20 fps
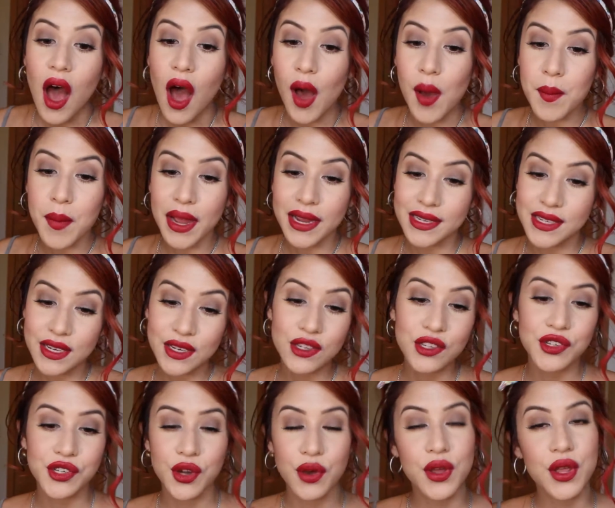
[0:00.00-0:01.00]
Um, I
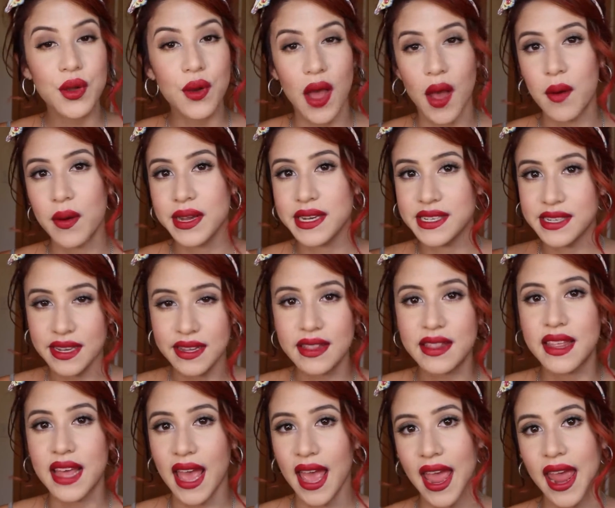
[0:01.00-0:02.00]
didn't show you how I
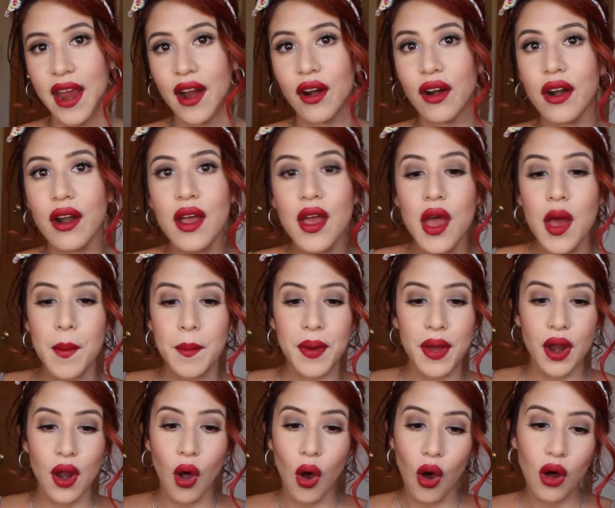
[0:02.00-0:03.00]
did the hair,
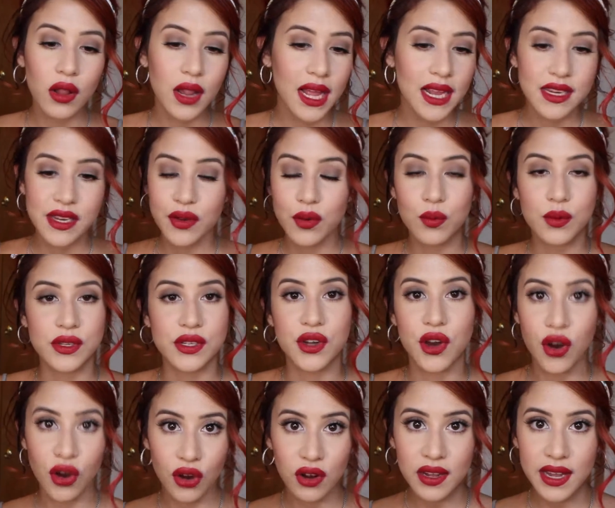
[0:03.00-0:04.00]
but all I did was
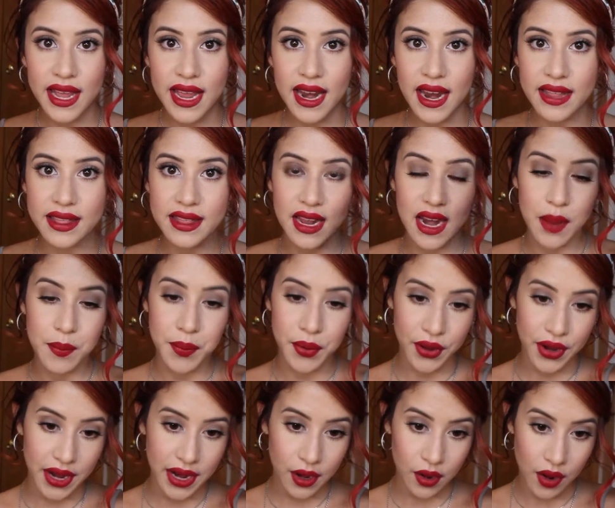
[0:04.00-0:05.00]
curl it and then I
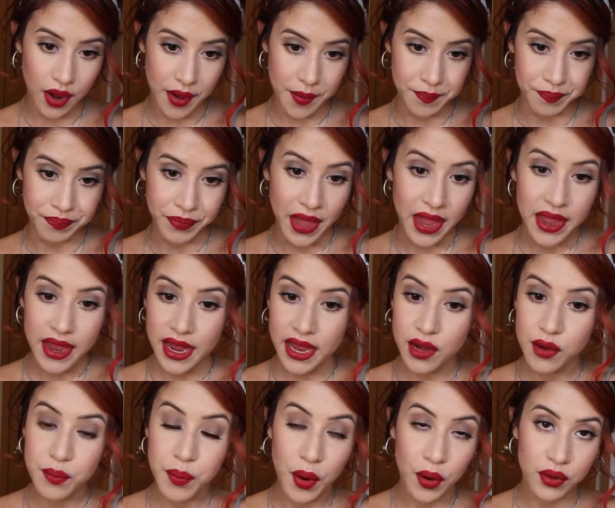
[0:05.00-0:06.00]
put it um,
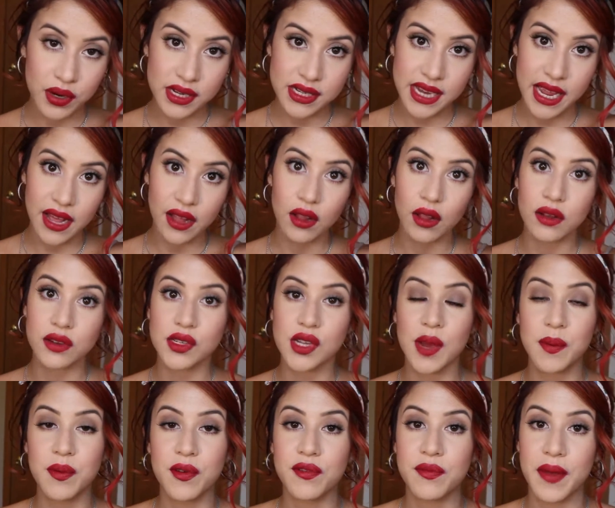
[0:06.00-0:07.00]
in a ponytail on
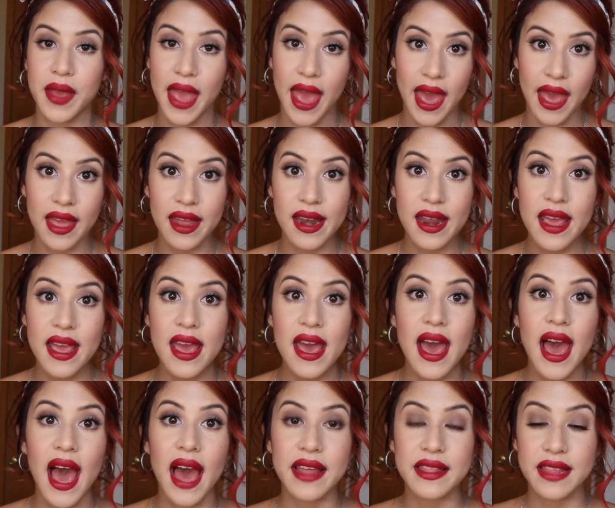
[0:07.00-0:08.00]
top of my head.
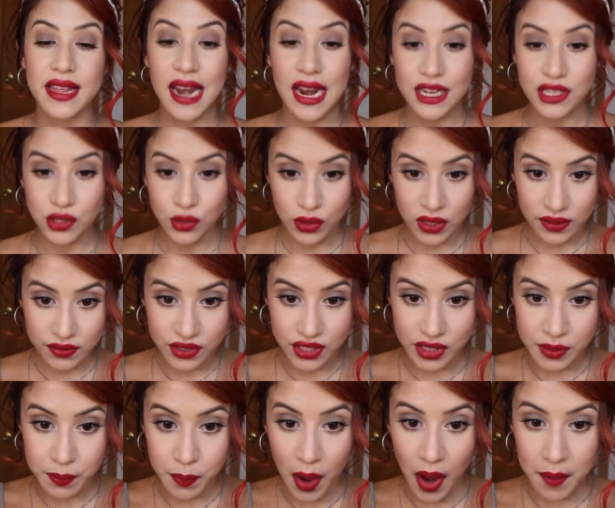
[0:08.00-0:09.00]
And then I sort of
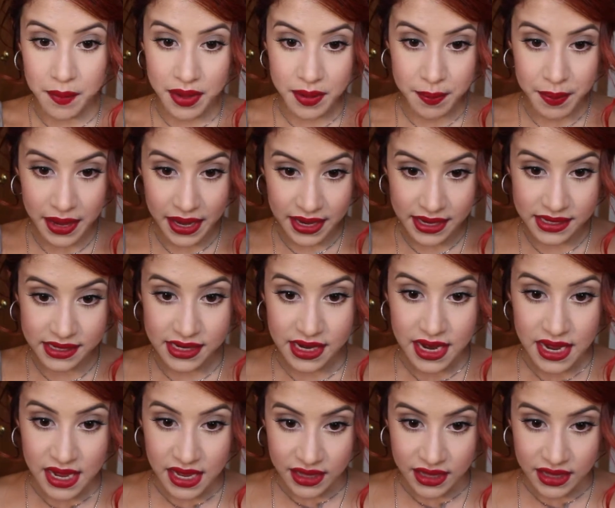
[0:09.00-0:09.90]
just bobby pinned